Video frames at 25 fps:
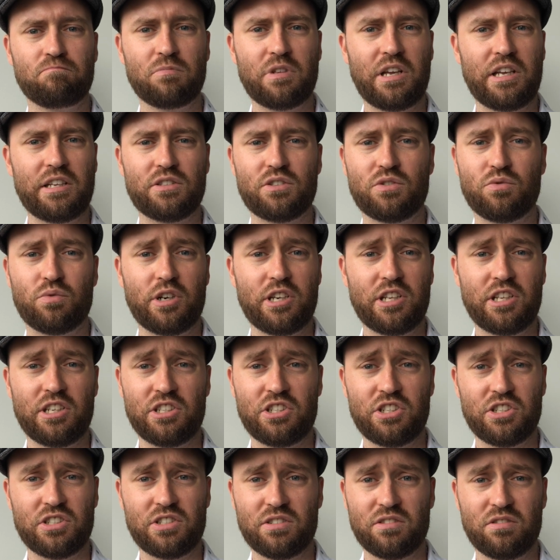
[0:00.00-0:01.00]
It's really
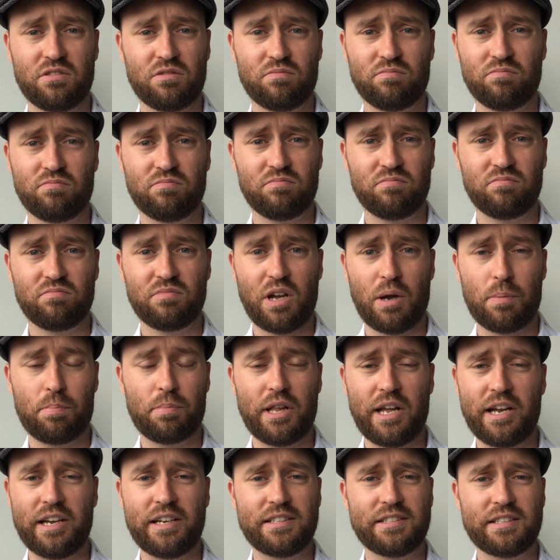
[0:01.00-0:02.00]
just a
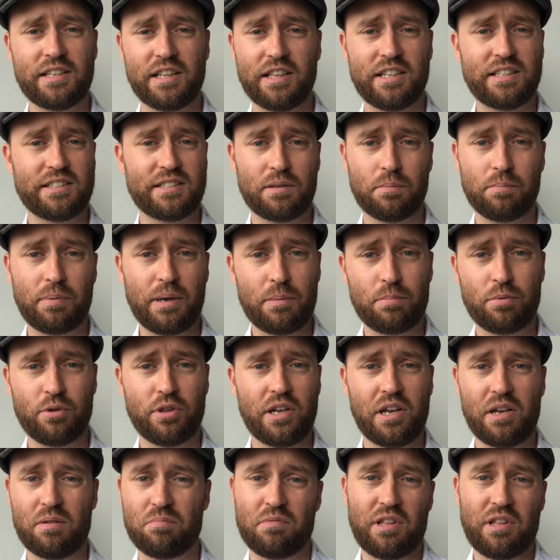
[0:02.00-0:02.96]
place and there's some people there.